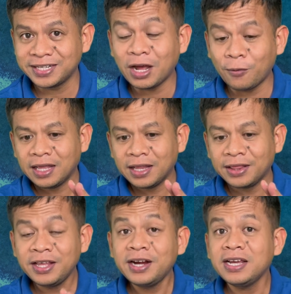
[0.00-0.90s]
Now,
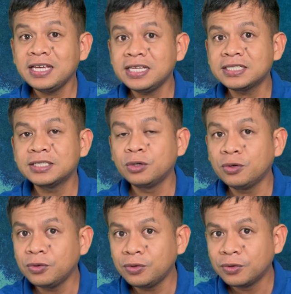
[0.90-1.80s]
there is
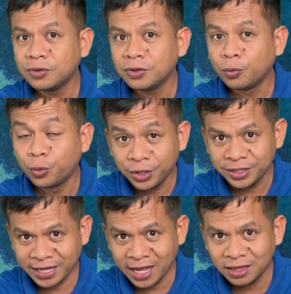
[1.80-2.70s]
no
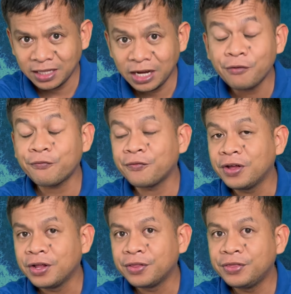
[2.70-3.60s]
word yet if
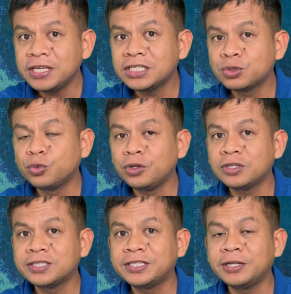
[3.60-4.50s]
this will
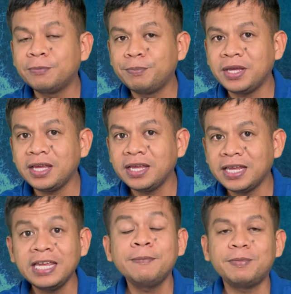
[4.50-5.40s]
still be
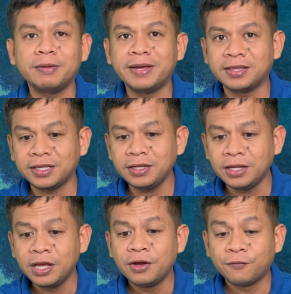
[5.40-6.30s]
implemented
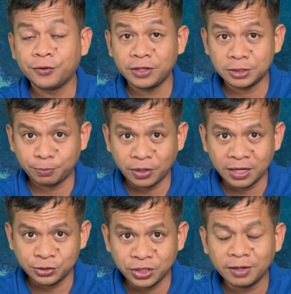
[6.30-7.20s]
for this
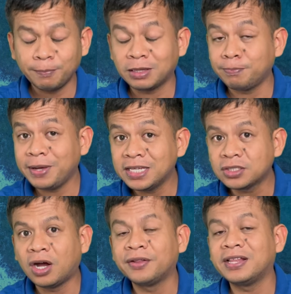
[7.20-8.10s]
project, but
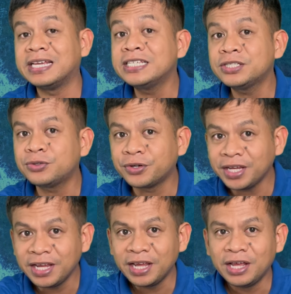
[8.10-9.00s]
based on the
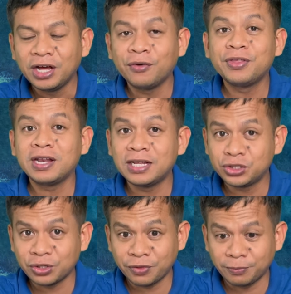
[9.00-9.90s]
history of the
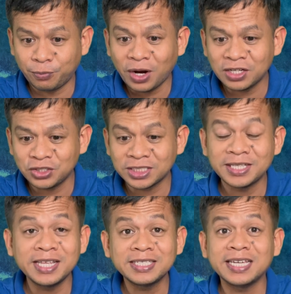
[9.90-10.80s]
launching of their projects,
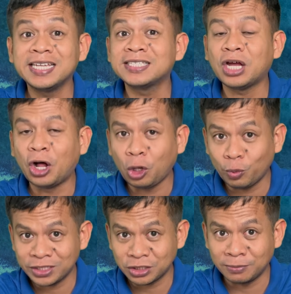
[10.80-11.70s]
this is
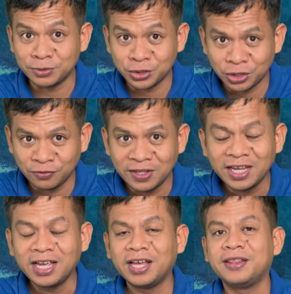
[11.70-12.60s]
always observed.
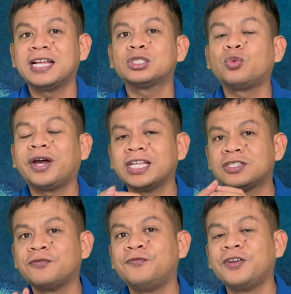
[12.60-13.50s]
That's why
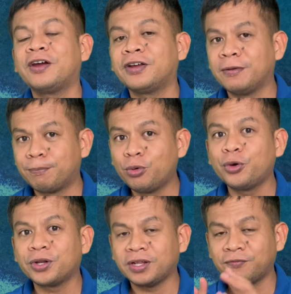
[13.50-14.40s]
it's very
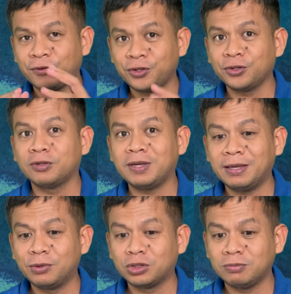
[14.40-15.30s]
important for you to be
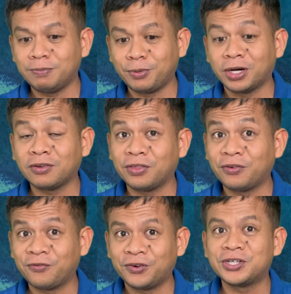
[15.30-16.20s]
able to be part of the
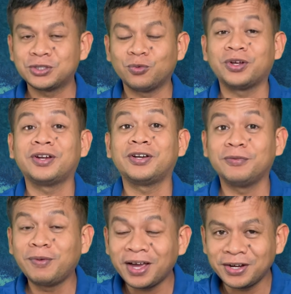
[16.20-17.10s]
first
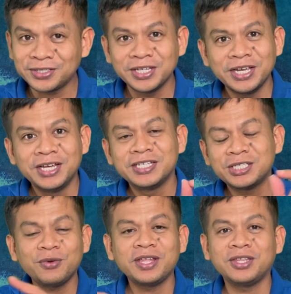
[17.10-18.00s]
100 buyers
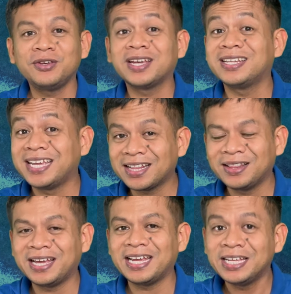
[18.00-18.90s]
so that you can get
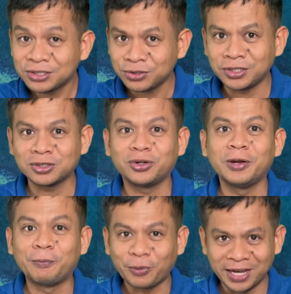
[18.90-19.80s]
the
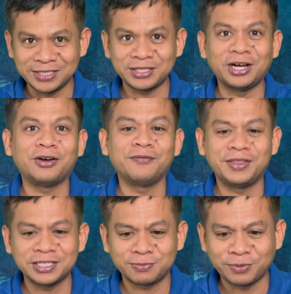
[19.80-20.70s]
introductory price of
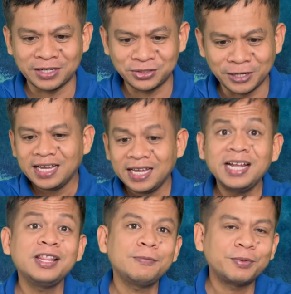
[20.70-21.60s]
this project.
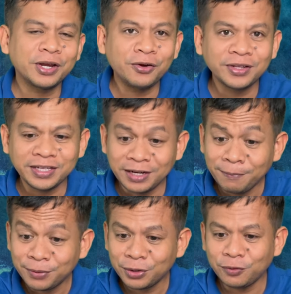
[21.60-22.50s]
And then priority
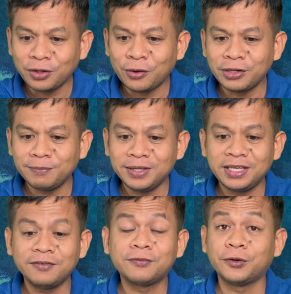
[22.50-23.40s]
number will only be
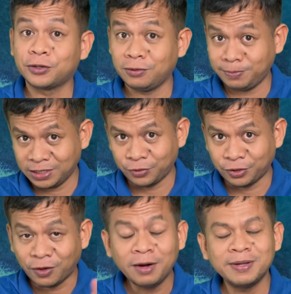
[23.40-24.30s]
given for complete
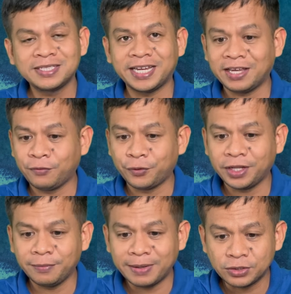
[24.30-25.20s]
requirements. I have
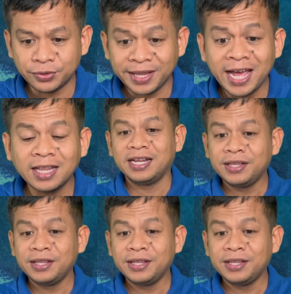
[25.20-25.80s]
already mentioned that.